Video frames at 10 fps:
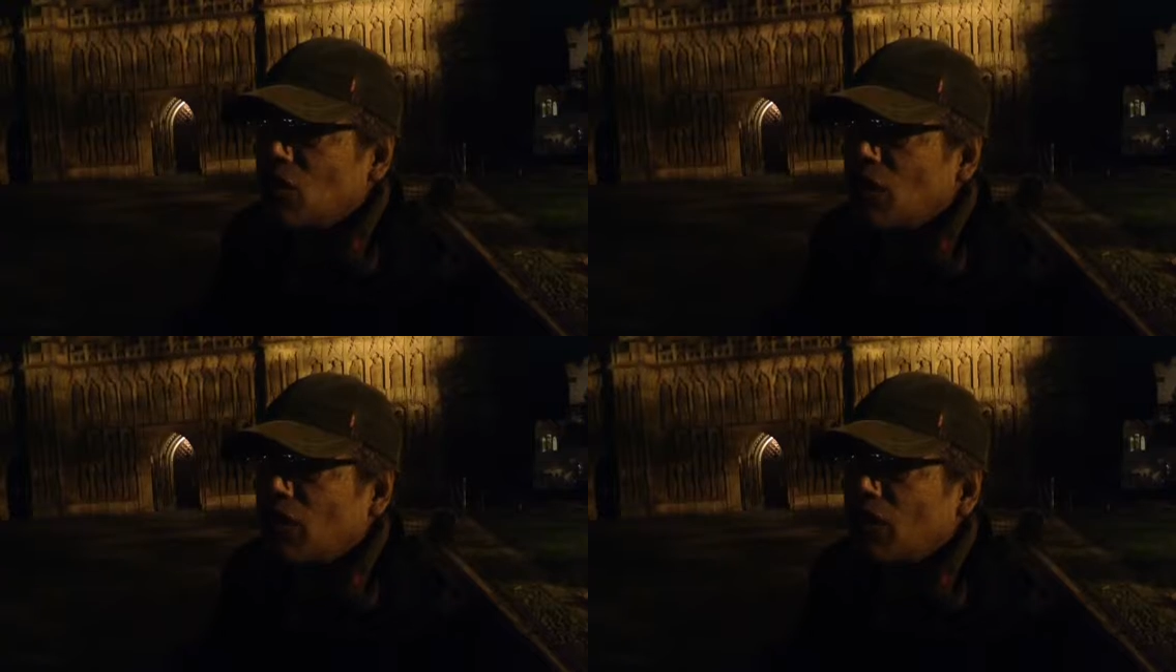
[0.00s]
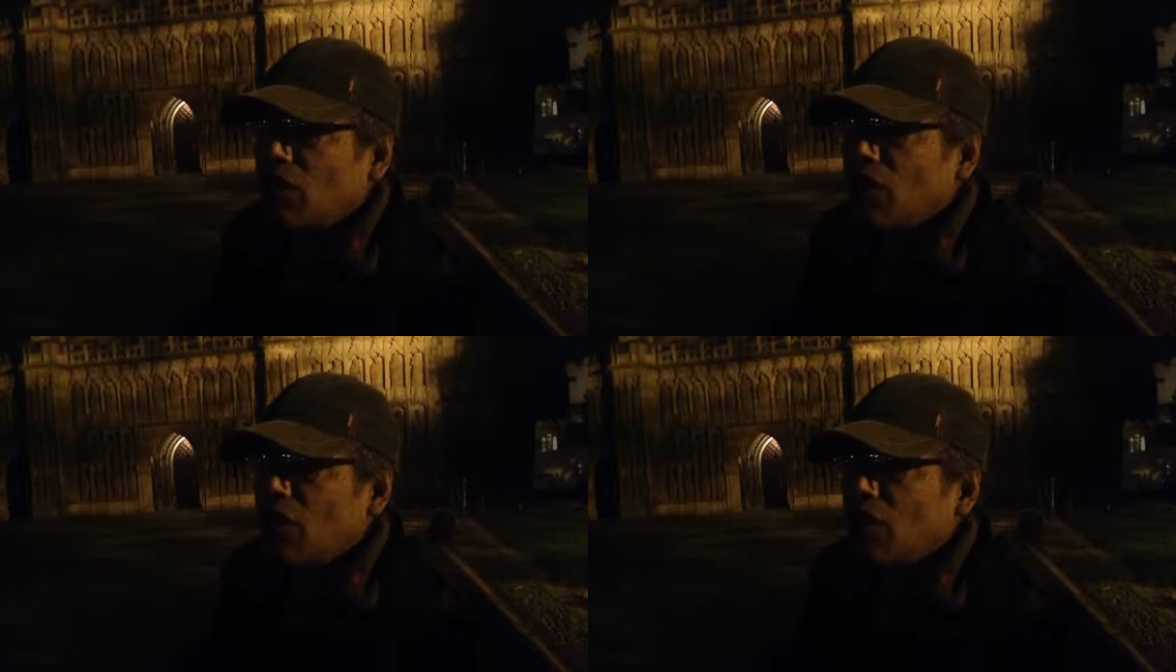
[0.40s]
do
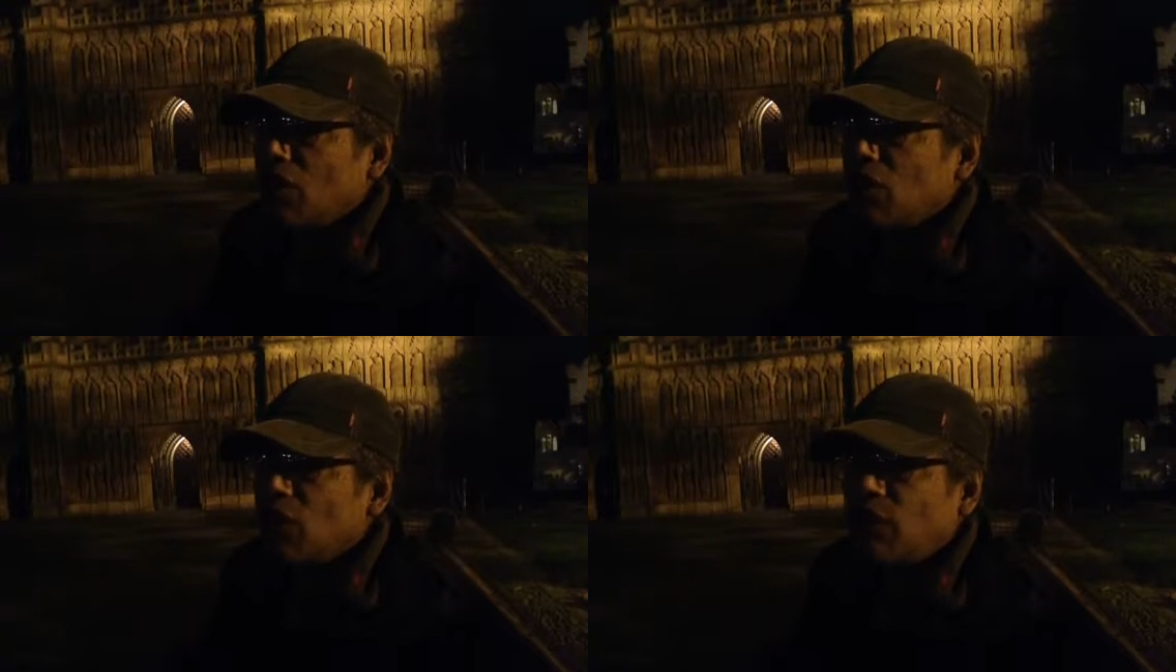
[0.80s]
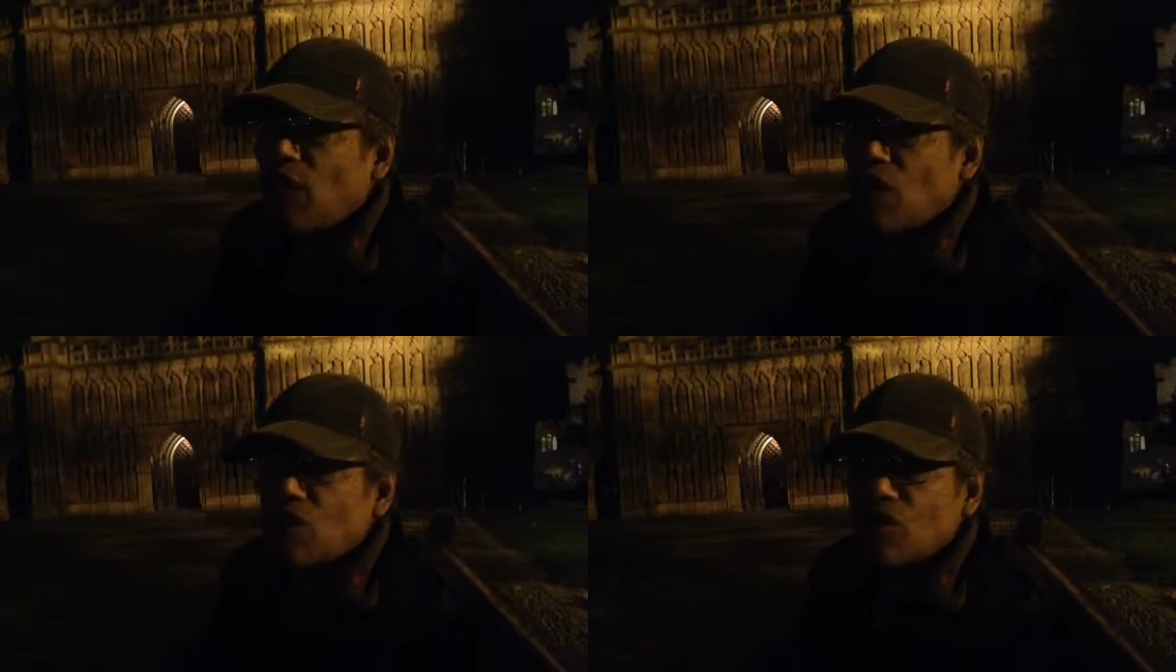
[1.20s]
nothing because these
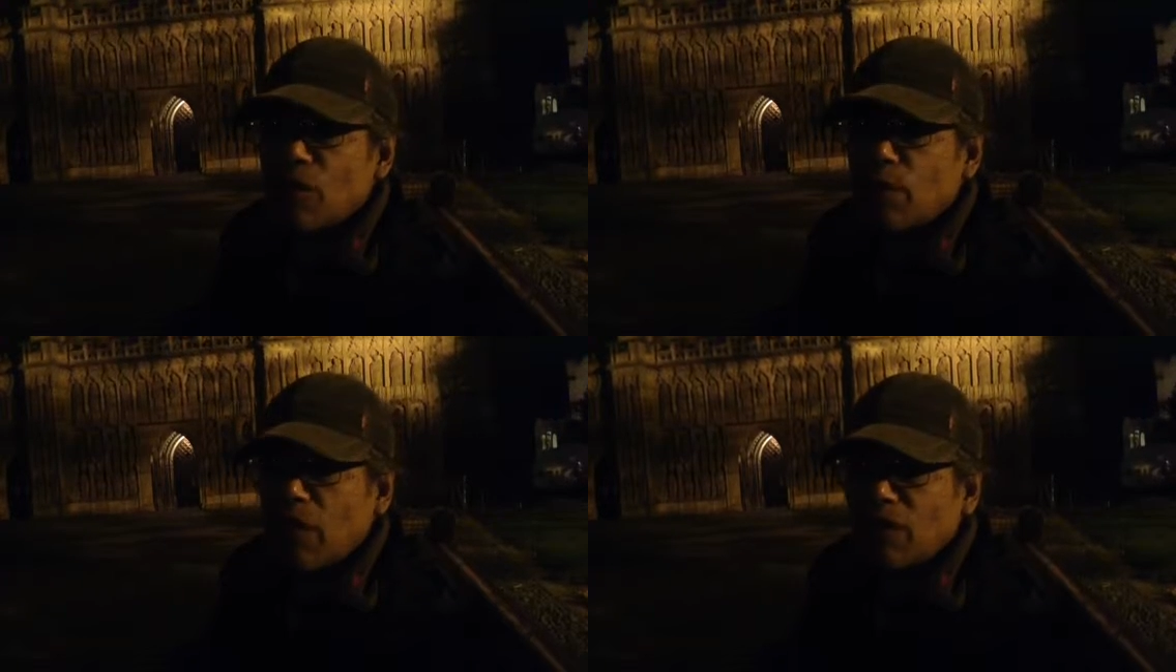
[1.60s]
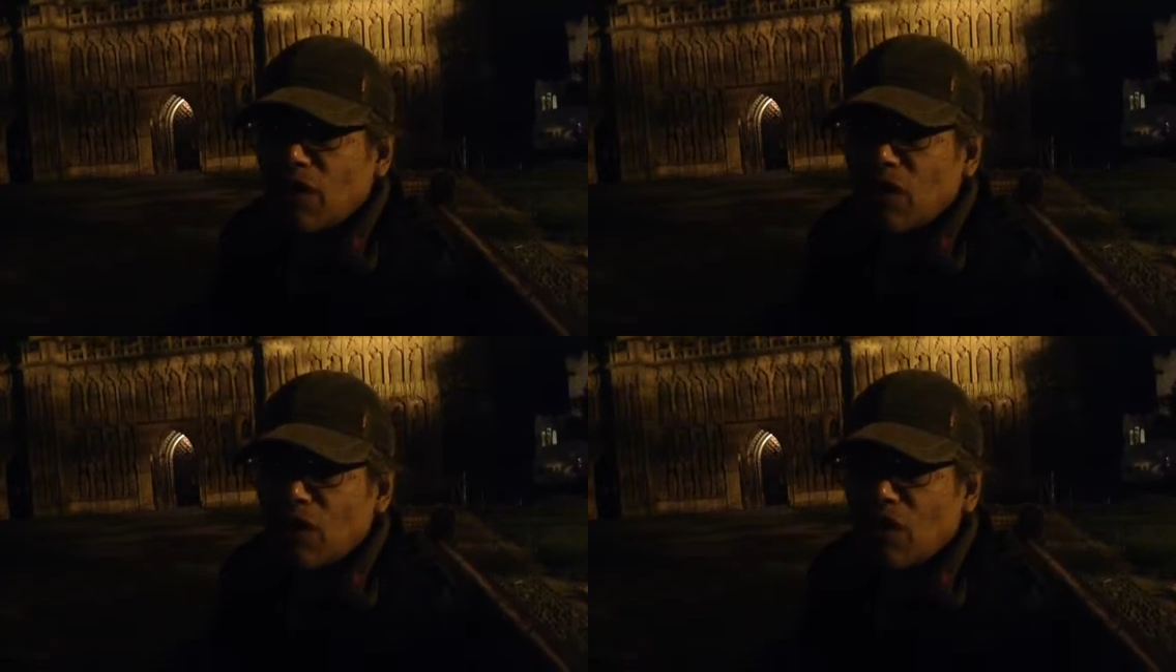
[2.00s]
fuckers are above
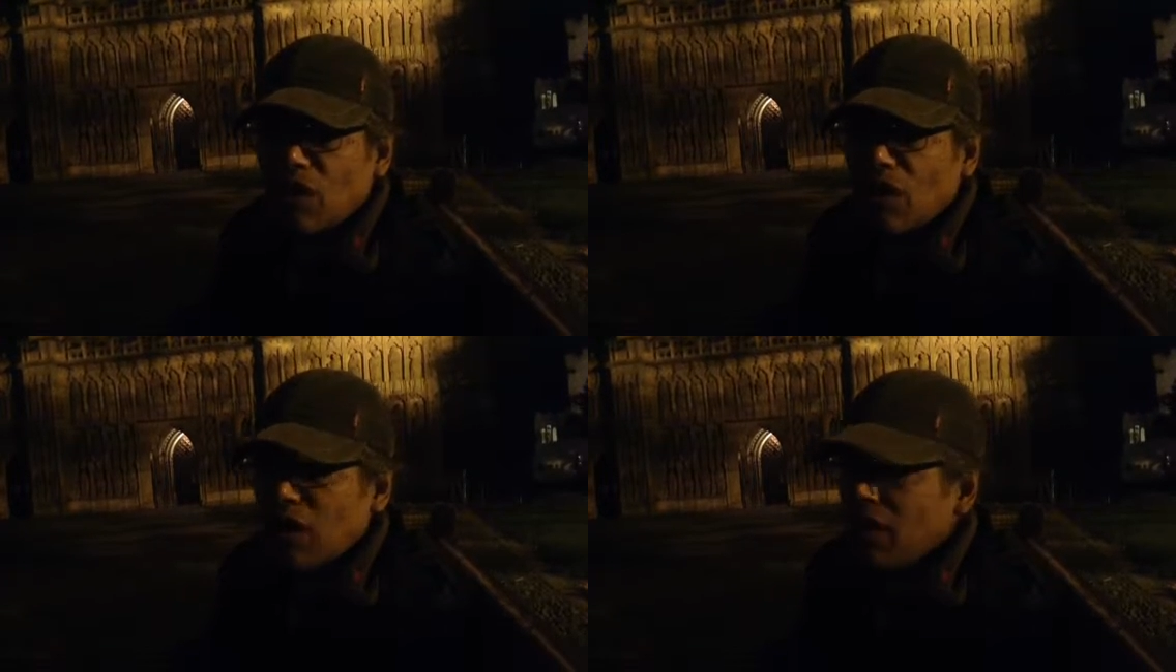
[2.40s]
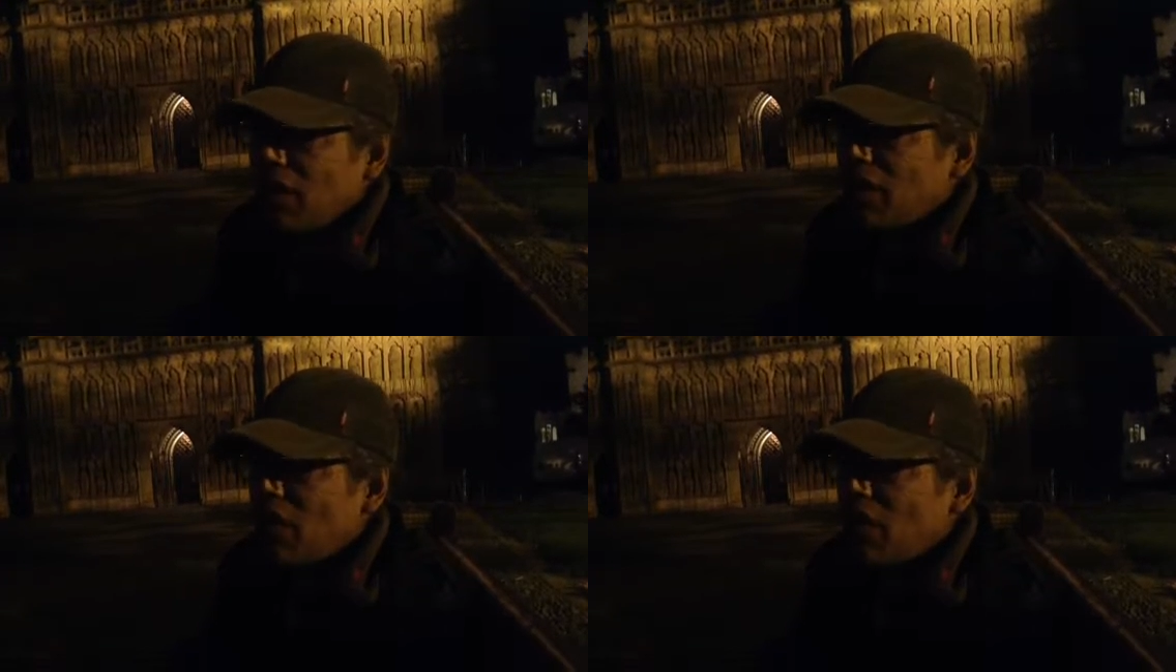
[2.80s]
the law. Yeah,